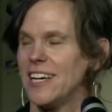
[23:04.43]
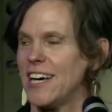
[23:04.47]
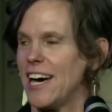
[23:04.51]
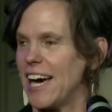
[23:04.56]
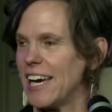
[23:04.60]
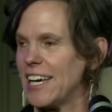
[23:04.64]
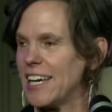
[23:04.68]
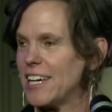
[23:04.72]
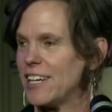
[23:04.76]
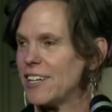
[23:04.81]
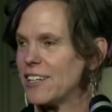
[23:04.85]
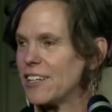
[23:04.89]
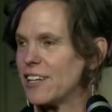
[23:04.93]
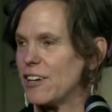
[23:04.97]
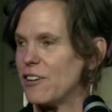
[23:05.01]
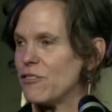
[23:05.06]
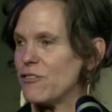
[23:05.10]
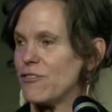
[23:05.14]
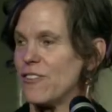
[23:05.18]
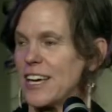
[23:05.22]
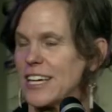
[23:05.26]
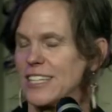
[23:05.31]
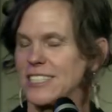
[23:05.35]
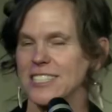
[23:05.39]
I eat
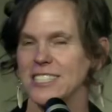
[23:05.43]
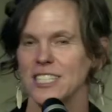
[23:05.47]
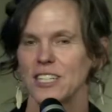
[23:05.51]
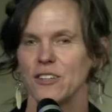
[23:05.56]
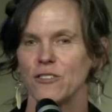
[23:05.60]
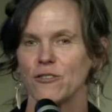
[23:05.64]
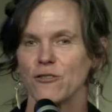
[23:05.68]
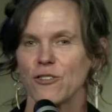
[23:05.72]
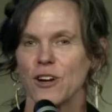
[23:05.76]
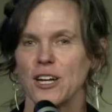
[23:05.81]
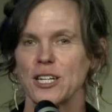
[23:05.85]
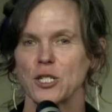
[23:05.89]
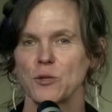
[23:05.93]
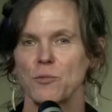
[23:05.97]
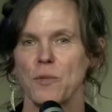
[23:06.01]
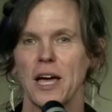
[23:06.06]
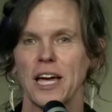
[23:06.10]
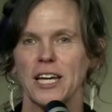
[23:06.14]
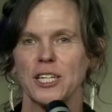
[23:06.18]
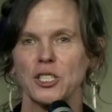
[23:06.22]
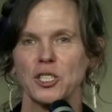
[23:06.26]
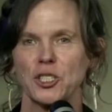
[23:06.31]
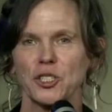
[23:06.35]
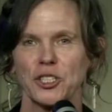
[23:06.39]
fancy French
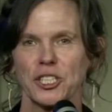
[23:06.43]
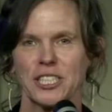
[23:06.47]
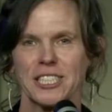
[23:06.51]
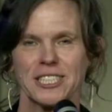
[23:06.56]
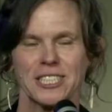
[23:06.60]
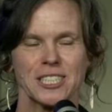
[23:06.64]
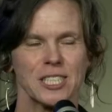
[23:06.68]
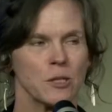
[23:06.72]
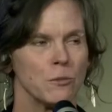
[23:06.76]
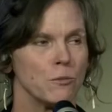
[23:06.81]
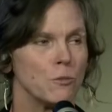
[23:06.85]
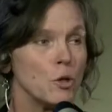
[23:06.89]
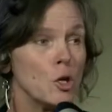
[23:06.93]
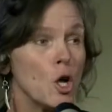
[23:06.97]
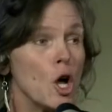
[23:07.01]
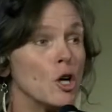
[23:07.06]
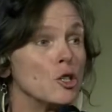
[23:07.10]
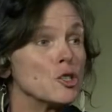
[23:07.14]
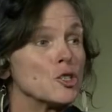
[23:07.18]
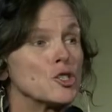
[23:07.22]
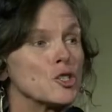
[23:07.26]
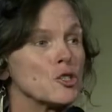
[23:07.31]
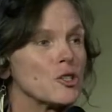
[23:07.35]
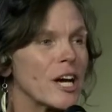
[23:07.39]
pastries and
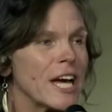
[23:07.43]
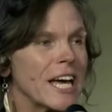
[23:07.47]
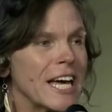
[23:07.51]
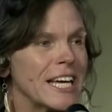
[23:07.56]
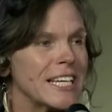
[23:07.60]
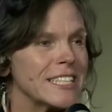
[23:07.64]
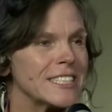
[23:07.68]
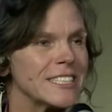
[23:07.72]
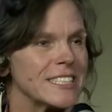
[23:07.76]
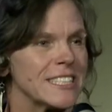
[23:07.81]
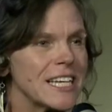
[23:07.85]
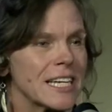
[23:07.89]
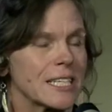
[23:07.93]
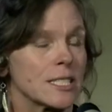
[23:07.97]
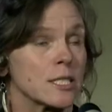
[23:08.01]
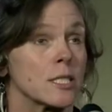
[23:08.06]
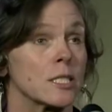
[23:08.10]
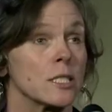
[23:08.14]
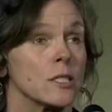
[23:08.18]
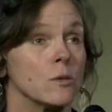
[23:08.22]
boulangeries next